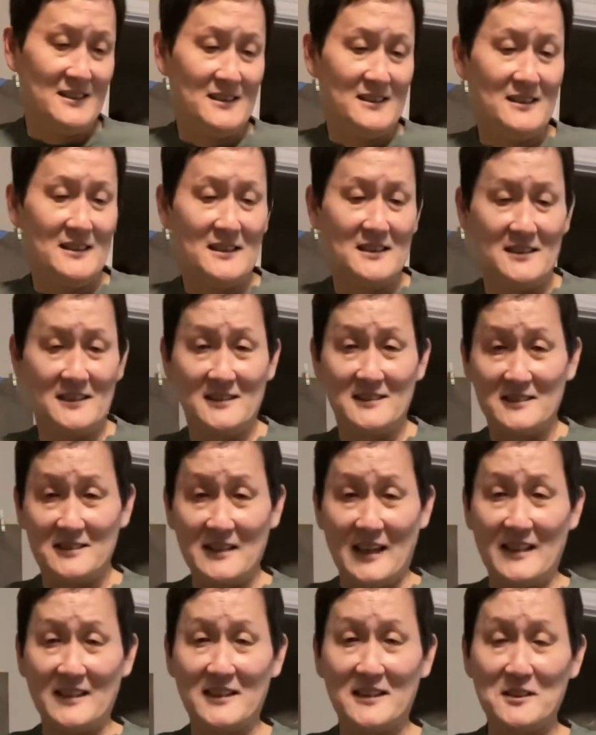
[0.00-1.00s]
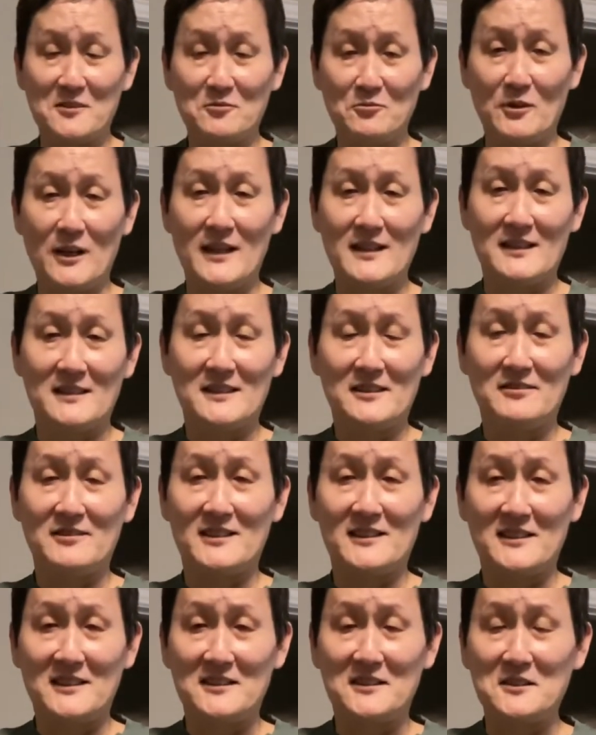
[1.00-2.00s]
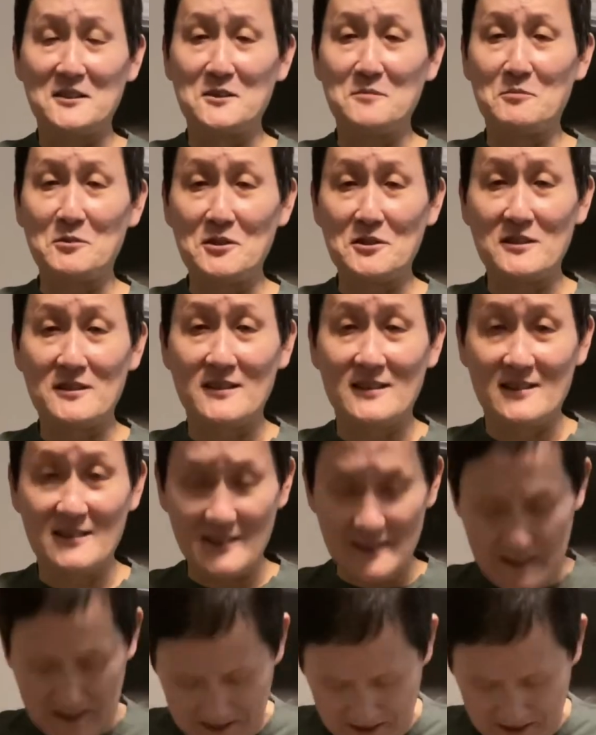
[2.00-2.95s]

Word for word: And it's, I think it's wide enough that it disperses